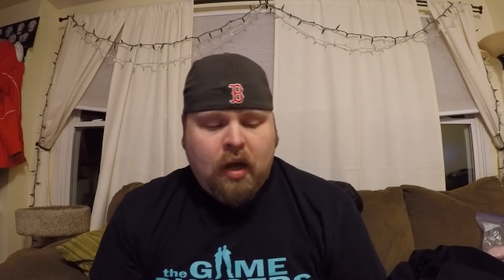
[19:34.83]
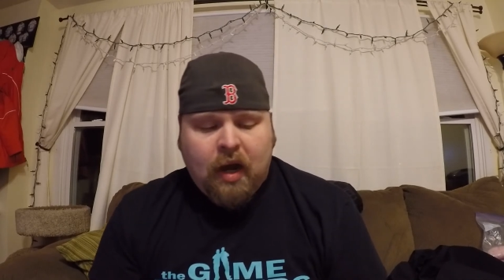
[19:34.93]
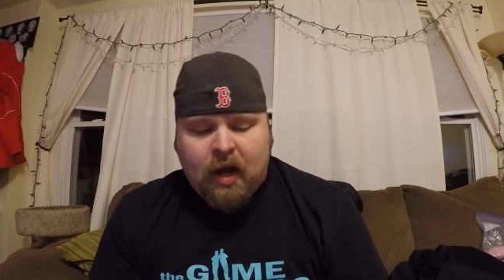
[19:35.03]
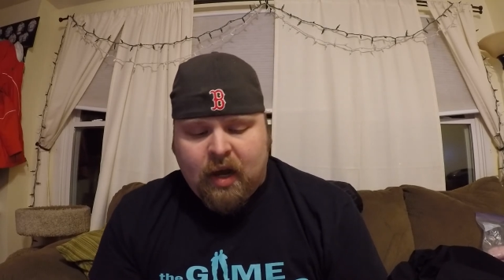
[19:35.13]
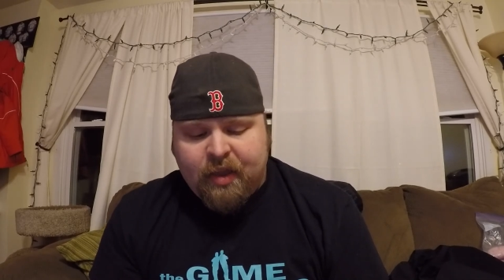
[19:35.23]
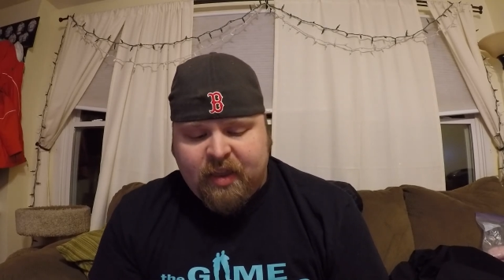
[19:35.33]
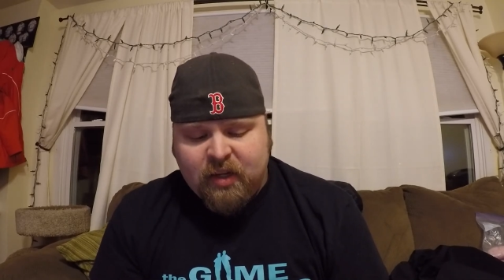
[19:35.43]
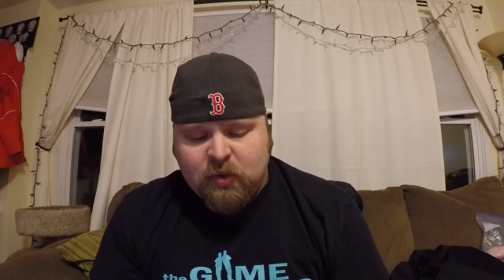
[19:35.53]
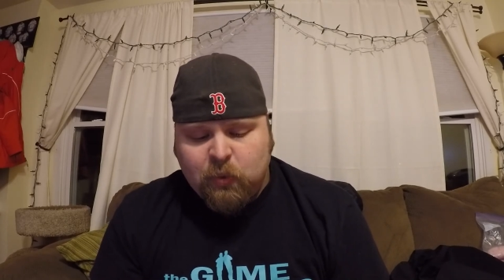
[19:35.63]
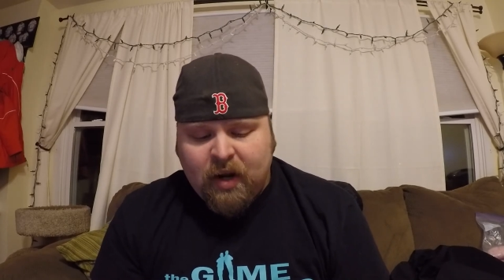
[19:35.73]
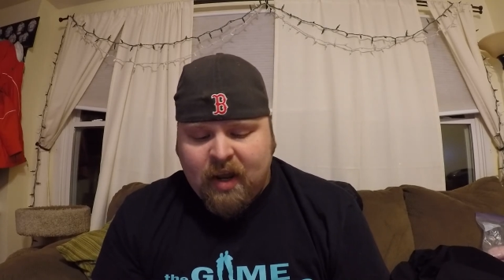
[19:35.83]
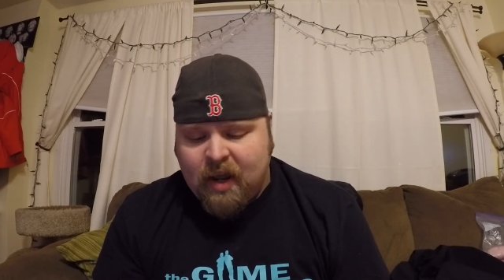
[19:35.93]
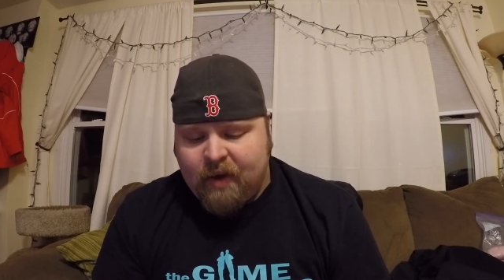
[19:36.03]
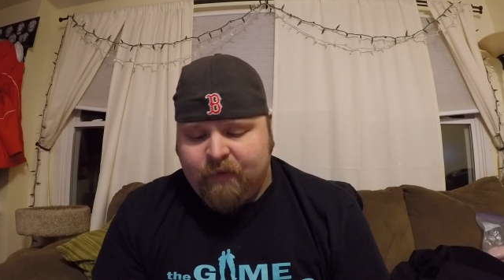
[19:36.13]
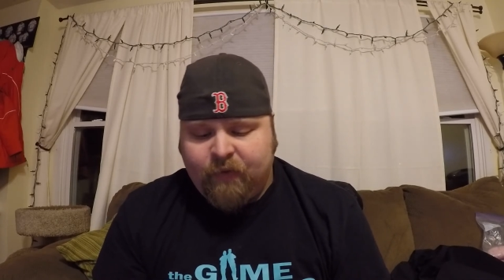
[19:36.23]
This one I
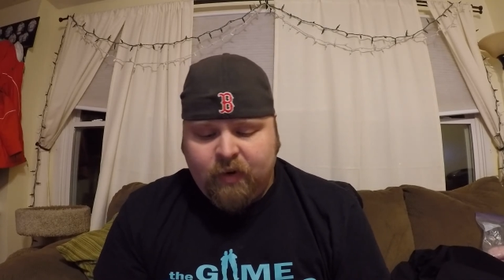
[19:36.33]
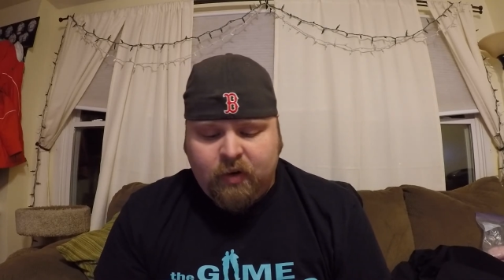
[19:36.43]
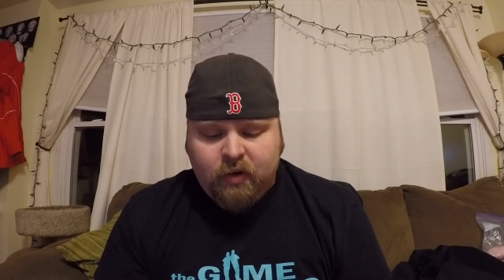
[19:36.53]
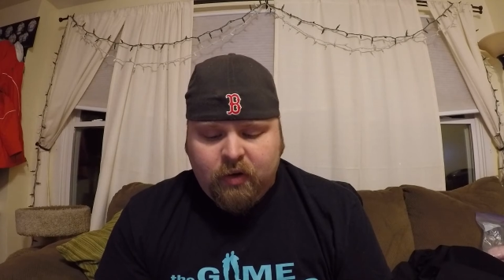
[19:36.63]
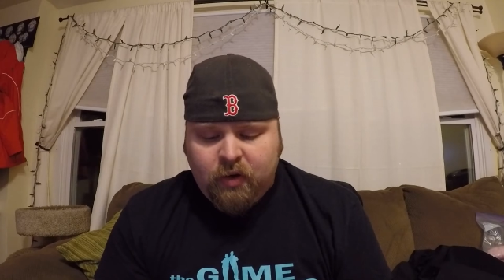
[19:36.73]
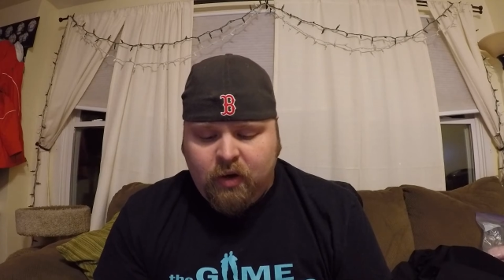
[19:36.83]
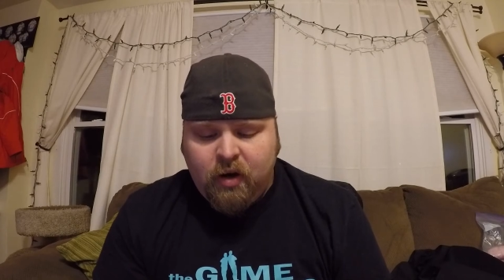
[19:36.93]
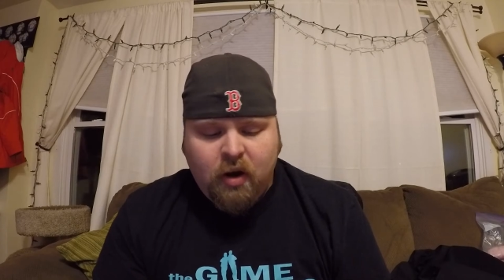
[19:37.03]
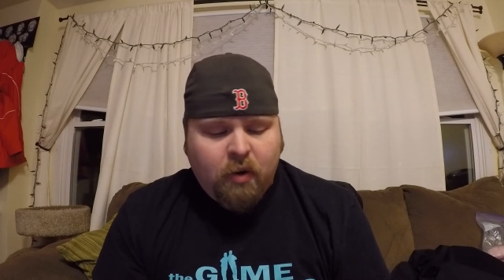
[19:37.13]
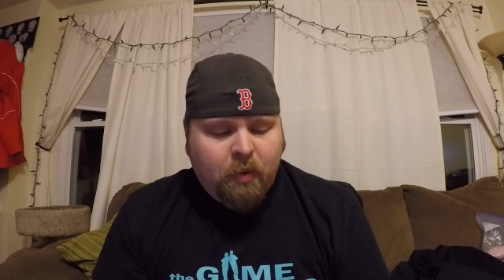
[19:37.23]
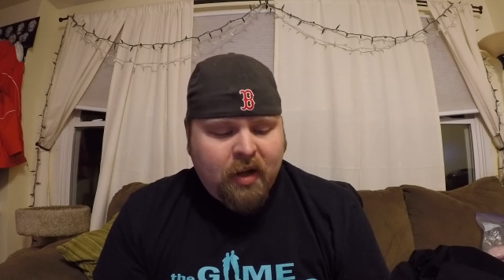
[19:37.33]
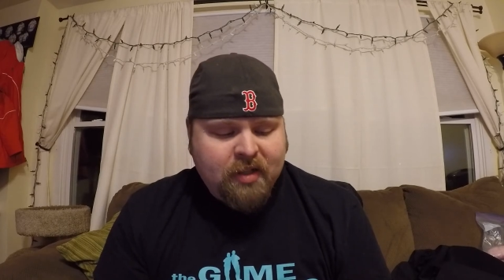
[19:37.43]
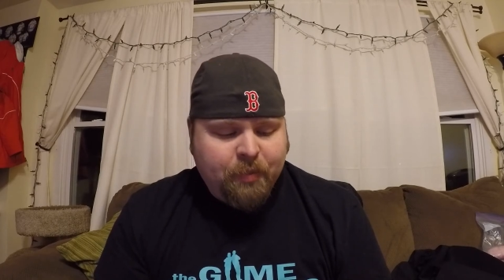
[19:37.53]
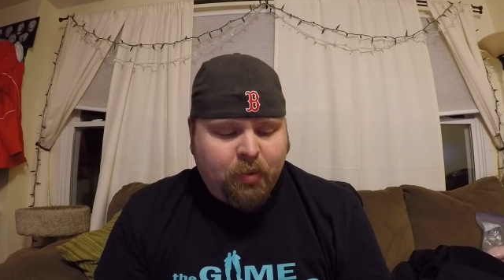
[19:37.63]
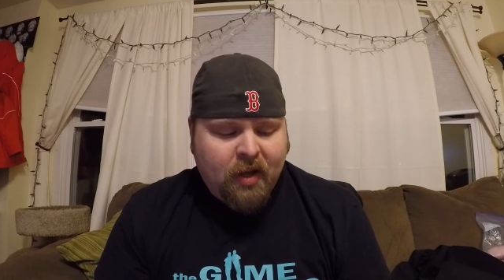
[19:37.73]
have no want
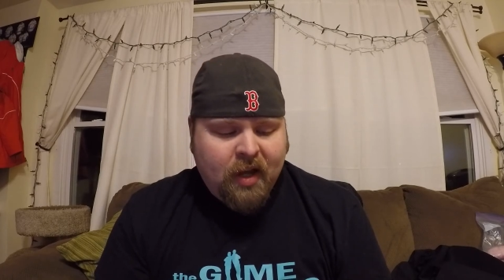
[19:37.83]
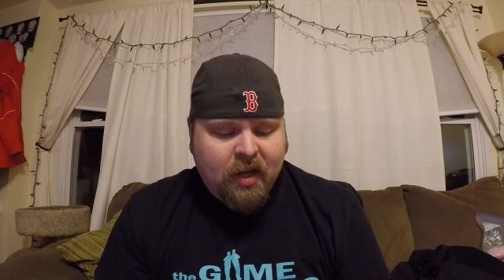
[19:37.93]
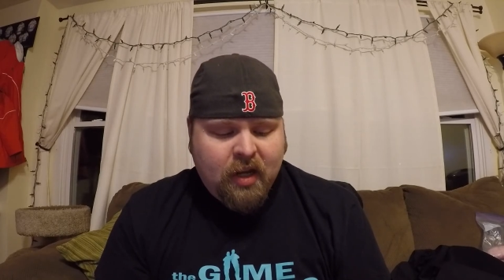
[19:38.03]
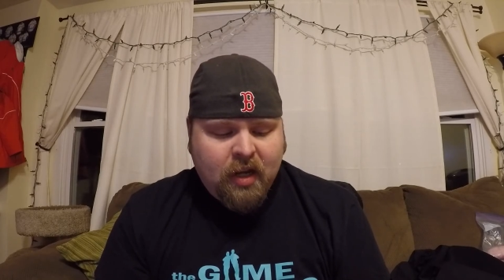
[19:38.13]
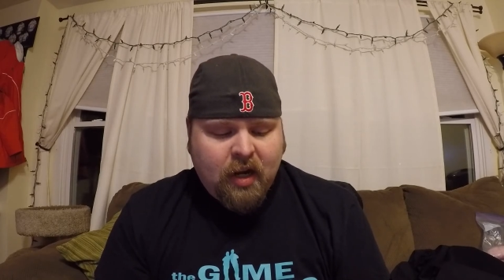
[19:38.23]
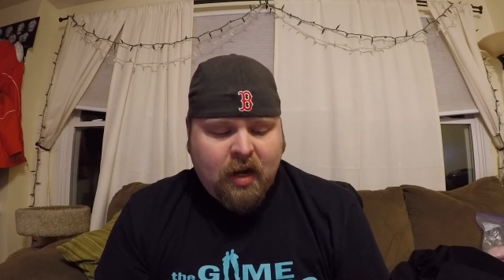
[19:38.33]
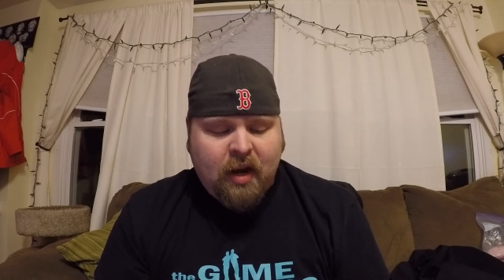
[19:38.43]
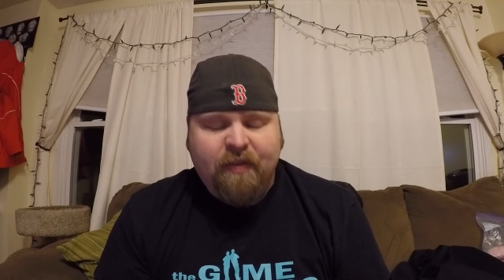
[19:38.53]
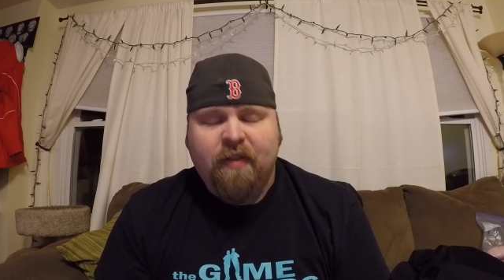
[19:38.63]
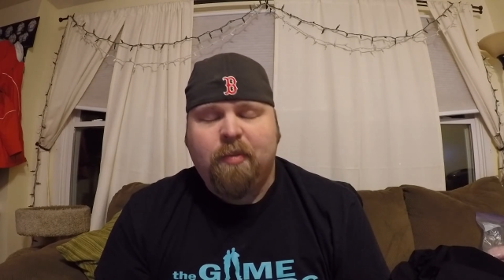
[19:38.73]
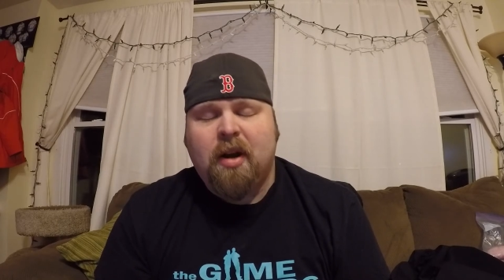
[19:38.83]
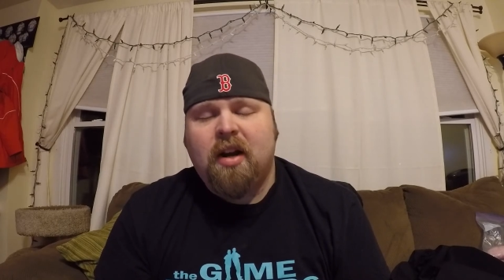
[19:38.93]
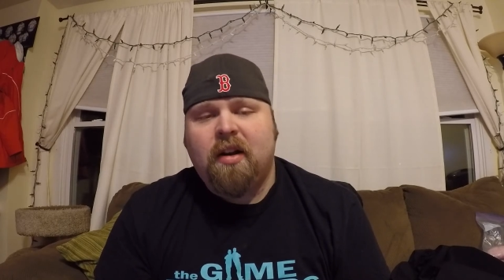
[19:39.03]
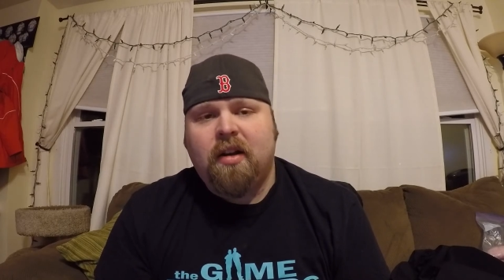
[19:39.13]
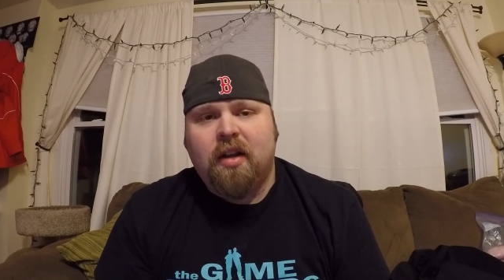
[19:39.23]
to play. I've never
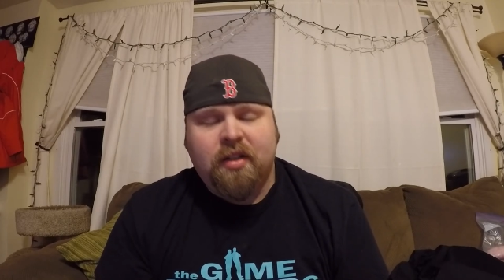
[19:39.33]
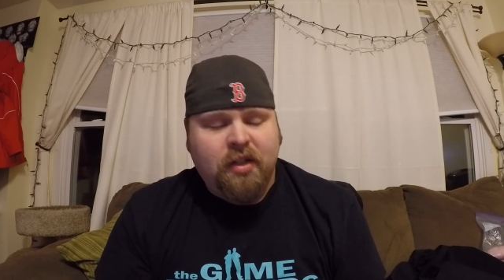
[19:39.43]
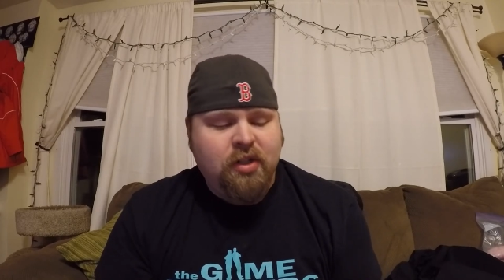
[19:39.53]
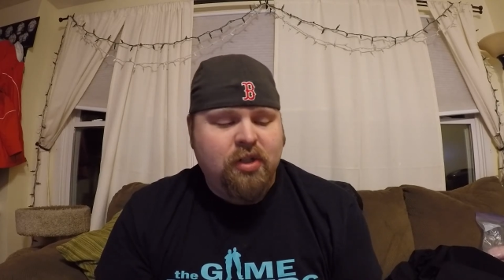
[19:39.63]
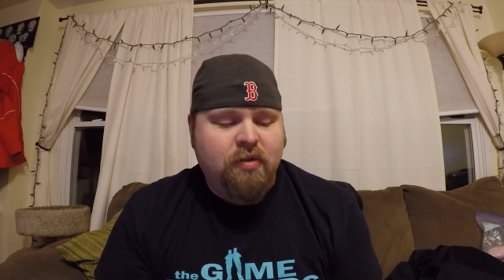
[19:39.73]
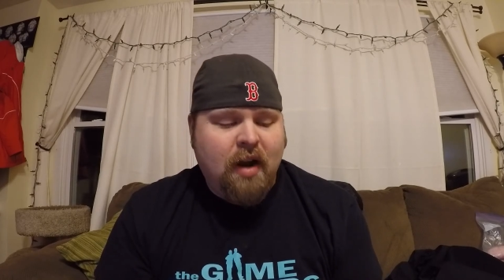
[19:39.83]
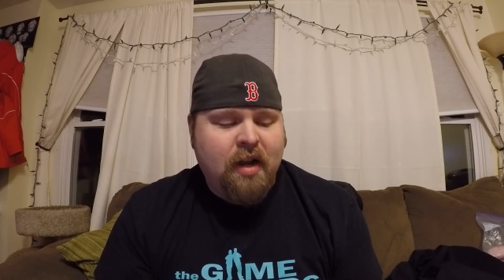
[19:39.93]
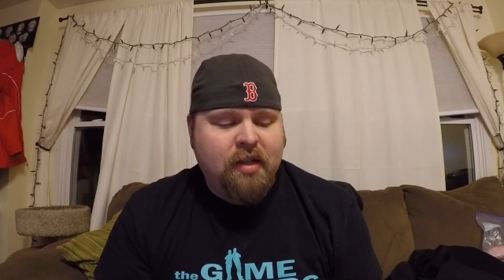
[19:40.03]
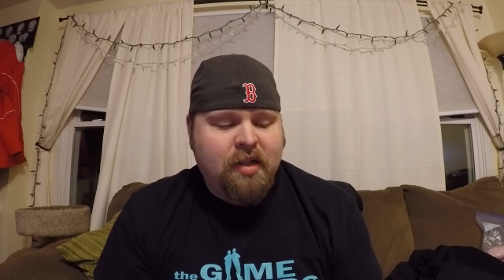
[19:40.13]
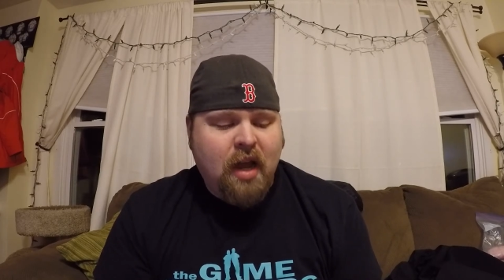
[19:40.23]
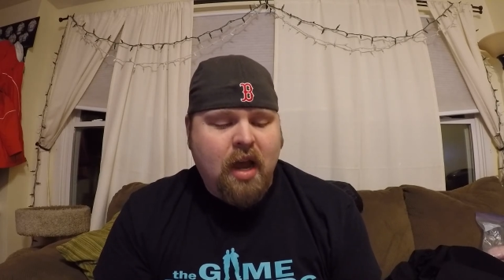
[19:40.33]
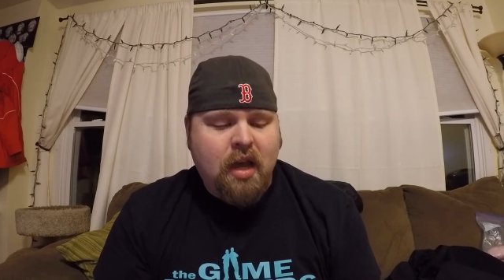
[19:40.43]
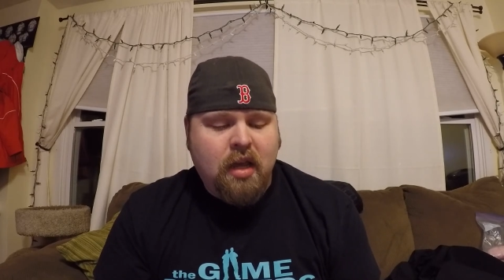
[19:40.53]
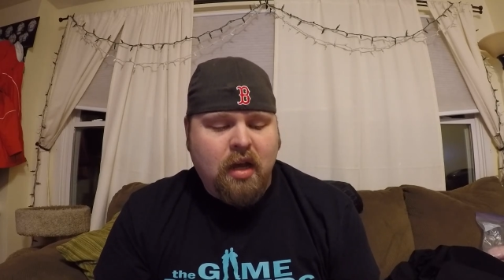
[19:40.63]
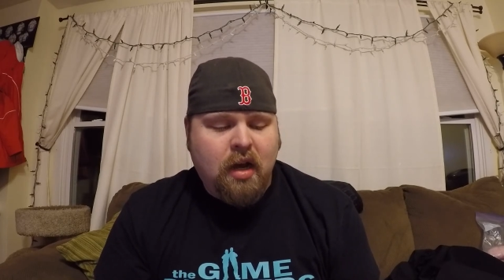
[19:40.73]
been a Dungeons & Dragons guy.